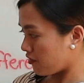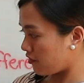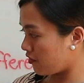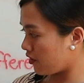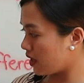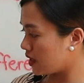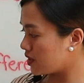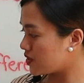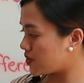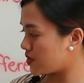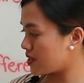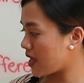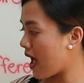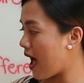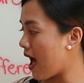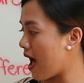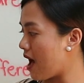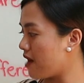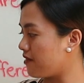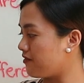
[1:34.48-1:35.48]
first
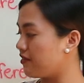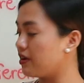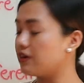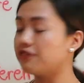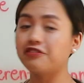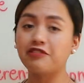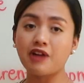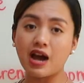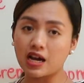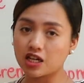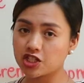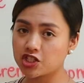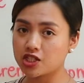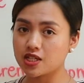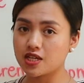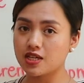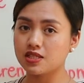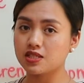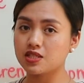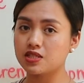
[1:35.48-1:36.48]
have
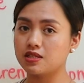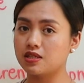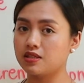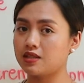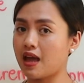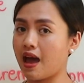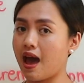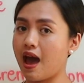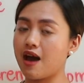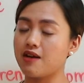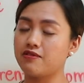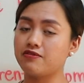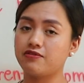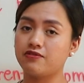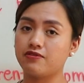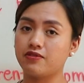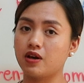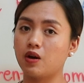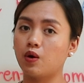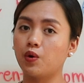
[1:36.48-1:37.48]
fractions that have,
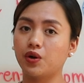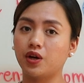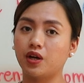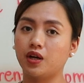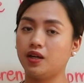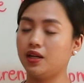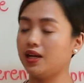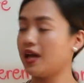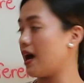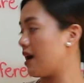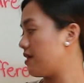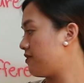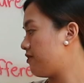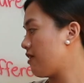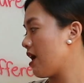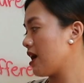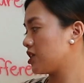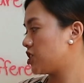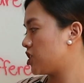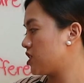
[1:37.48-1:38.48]

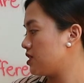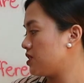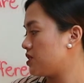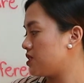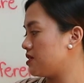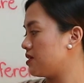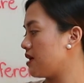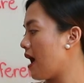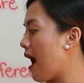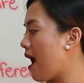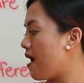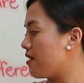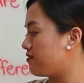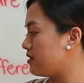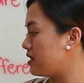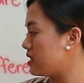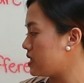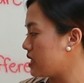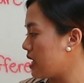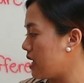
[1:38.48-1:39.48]
fractions that have
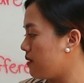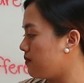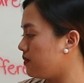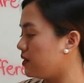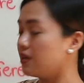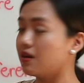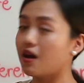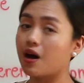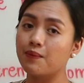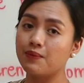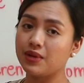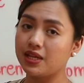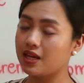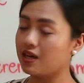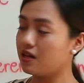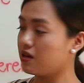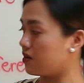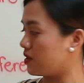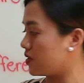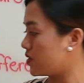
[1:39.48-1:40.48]
the same
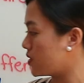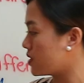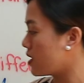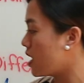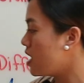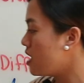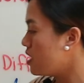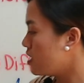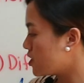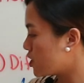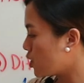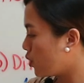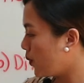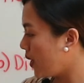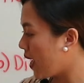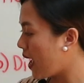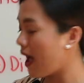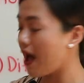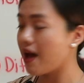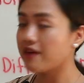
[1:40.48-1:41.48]
denominators. So
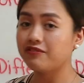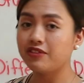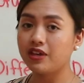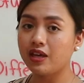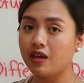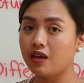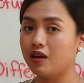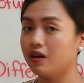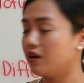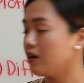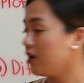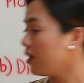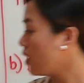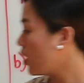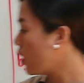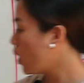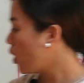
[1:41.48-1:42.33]
we have here